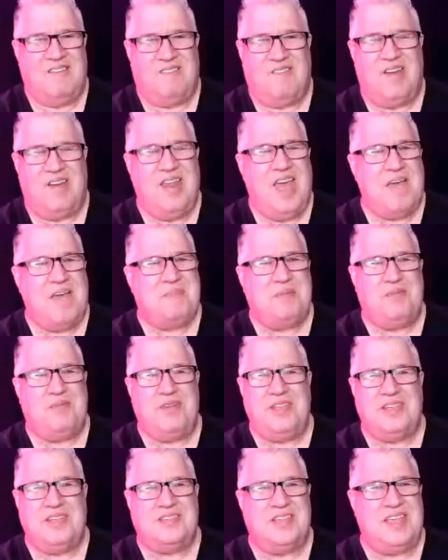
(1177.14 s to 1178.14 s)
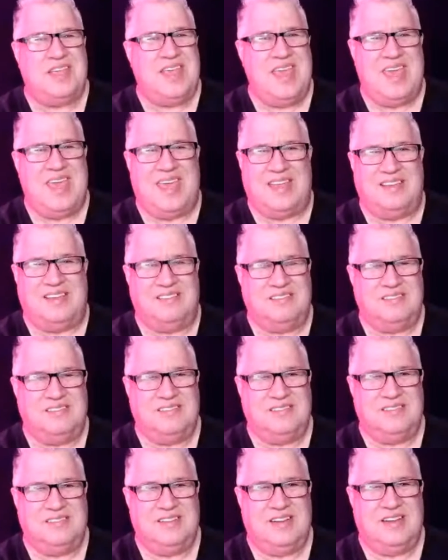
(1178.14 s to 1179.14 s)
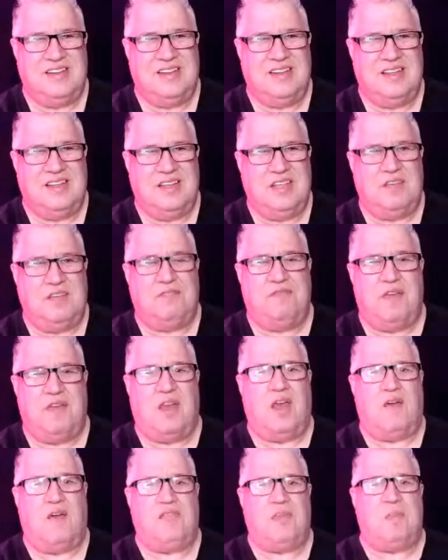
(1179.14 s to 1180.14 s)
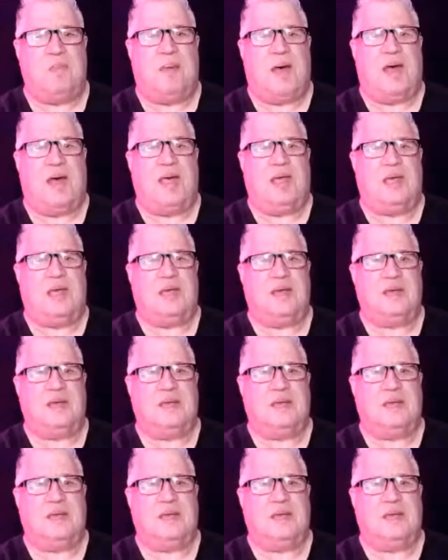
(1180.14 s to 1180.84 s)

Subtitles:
What happened when you was a kid? You fell off the bike.